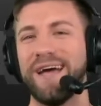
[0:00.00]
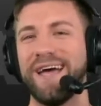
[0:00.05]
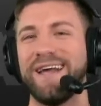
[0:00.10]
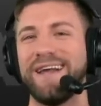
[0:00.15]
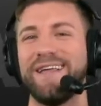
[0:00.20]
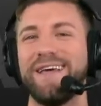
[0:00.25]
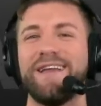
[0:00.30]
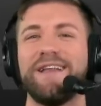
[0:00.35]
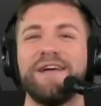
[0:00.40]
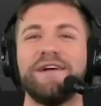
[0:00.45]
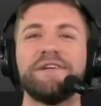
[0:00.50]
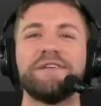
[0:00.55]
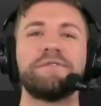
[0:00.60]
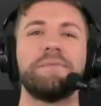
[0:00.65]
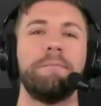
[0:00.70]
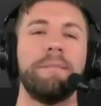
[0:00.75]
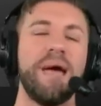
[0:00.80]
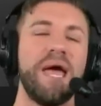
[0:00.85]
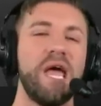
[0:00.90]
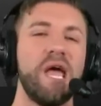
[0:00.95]
and it is
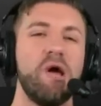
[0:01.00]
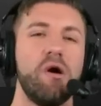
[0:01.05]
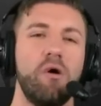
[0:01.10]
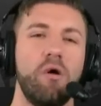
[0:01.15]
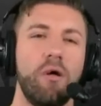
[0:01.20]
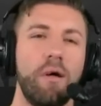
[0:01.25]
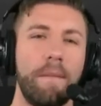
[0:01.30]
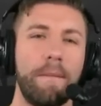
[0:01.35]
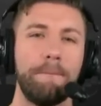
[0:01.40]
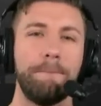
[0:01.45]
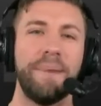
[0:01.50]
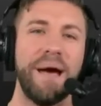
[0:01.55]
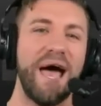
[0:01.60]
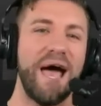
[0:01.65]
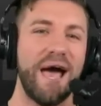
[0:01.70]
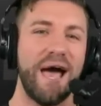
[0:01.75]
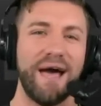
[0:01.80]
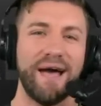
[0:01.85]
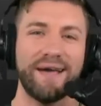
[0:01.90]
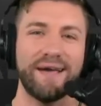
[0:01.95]

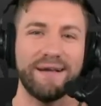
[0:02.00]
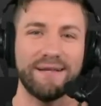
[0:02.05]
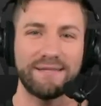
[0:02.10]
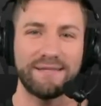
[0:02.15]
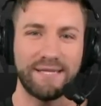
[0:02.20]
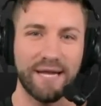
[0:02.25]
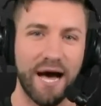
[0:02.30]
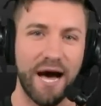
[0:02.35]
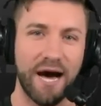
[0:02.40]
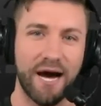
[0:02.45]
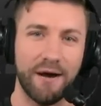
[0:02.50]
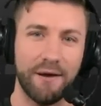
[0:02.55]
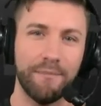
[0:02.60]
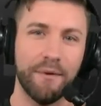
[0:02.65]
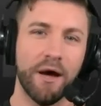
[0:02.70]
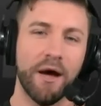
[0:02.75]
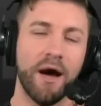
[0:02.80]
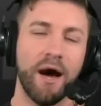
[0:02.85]
mailbag time.